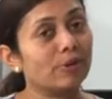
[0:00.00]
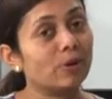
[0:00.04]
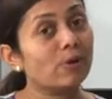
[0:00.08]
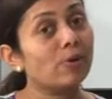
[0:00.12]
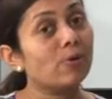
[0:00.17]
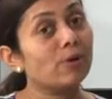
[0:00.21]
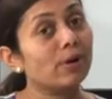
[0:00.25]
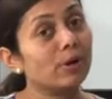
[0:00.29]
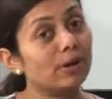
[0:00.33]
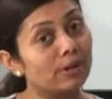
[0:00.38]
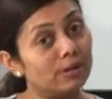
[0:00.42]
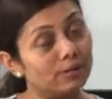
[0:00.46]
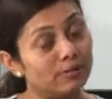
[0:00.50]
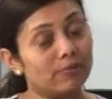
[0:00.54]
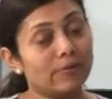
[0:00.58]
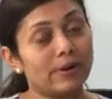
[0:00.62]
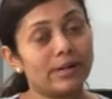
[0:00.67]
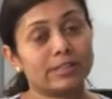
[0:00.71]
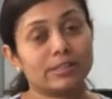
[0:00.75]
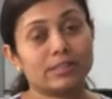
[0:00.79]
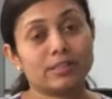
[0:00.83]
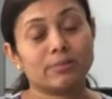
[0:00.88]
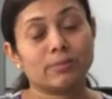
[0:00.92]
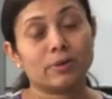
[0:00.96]
cook
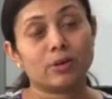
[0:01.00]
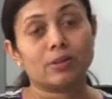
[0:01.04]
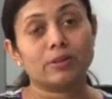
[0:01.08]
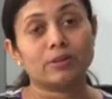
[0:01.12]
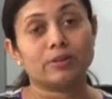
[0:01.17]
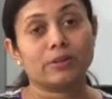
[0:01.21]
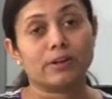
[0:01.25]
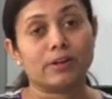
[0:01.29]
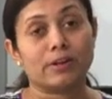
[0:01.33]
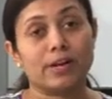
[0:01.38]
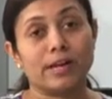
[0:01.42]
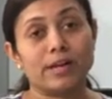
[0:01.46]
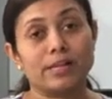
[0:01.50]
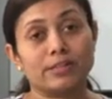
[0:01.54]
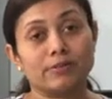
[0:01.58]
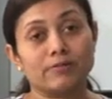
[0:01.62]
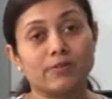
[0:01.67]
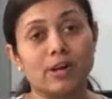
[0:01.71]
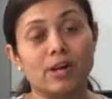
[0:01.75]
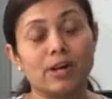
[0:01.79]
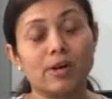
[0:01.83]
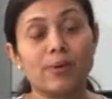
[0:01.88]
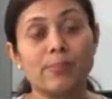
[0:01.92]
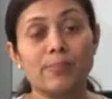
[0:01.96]
vegetable there as
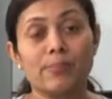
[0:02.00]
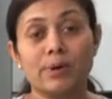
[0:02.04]
well.